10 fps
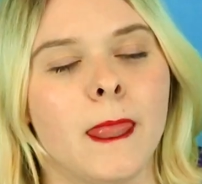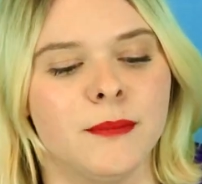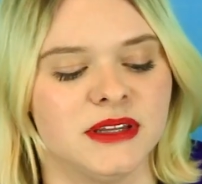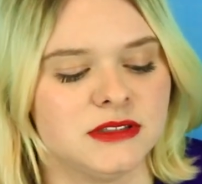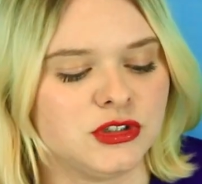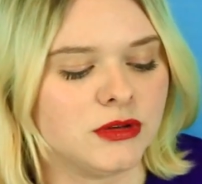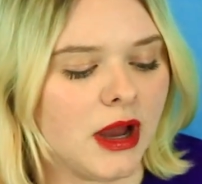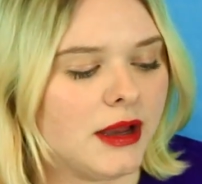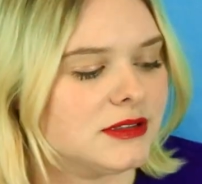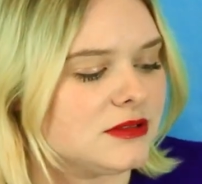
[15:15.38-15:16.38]
these two
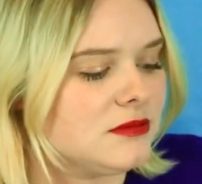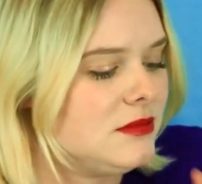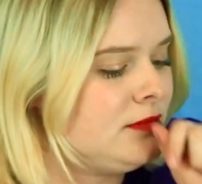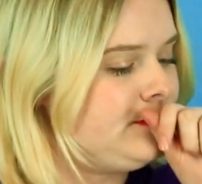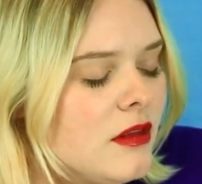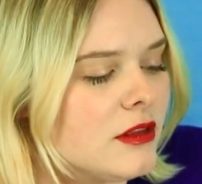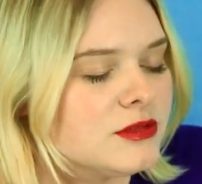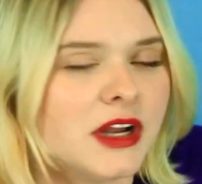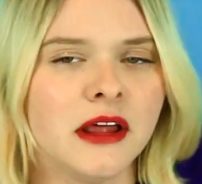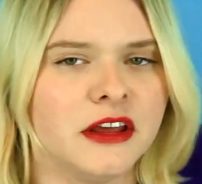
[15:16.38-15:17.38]
guys, there was an
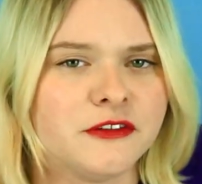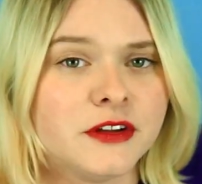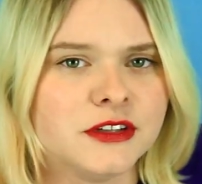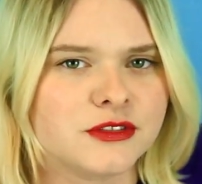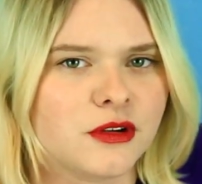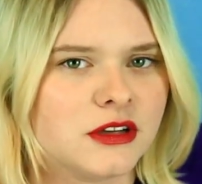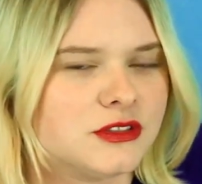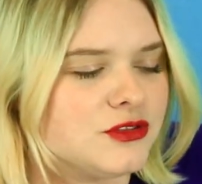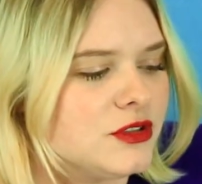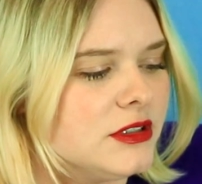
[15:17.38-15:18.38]
LA Fitness across the
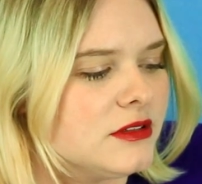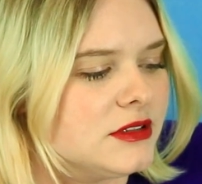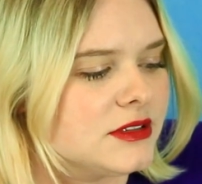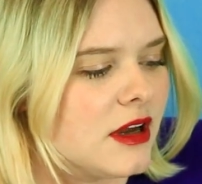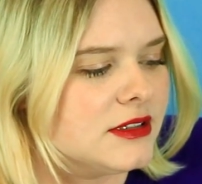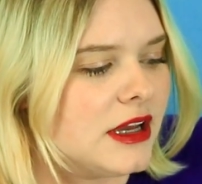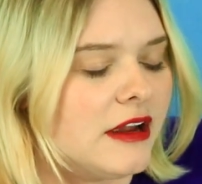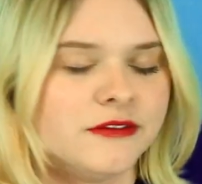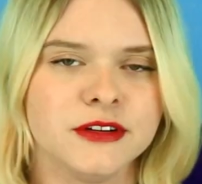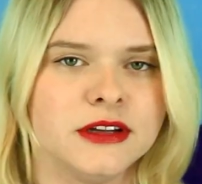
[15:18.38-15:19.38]
street, and these guys
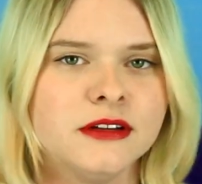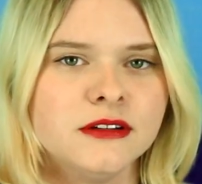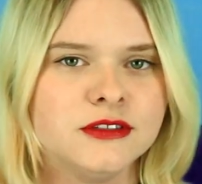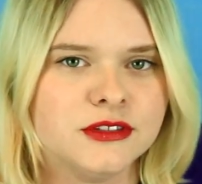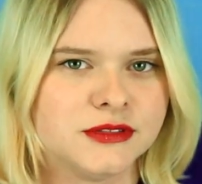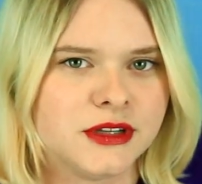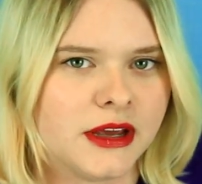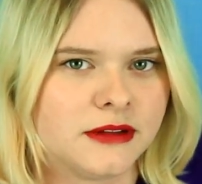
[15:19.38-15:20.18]
every Tuesday,